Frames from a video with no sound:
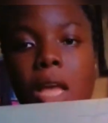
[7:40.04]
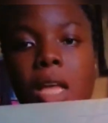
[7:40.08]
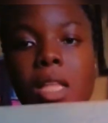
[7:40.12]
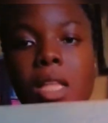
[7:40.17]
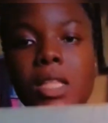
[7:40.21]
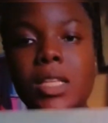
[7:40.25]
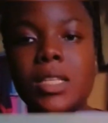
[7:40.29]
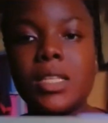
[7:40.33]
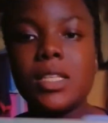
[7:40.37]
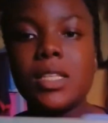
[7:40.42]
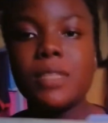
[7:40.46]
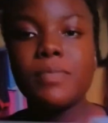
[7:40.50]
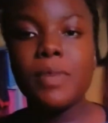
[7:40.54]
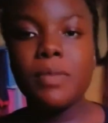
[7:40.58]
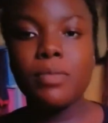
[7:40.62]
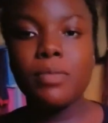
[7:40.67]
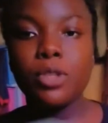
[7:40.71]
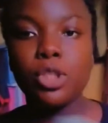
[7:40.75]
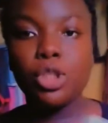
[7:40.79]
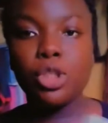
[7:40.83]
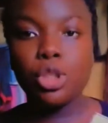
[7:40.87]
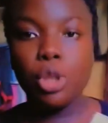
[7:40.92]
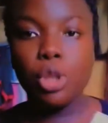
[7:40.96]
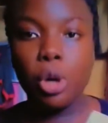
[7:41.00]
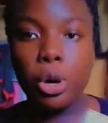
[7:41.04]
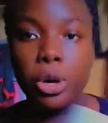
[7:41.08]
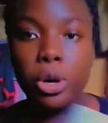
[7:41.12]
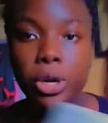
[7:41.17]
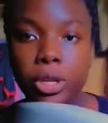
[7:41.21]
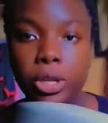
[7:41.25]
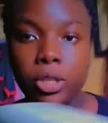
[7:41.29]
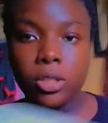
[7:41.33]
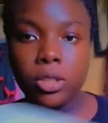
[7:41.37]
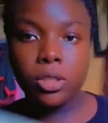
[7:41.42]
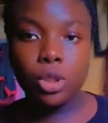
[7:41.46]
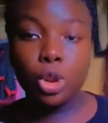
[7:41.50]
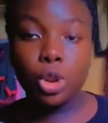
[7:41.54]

This is baby shawl.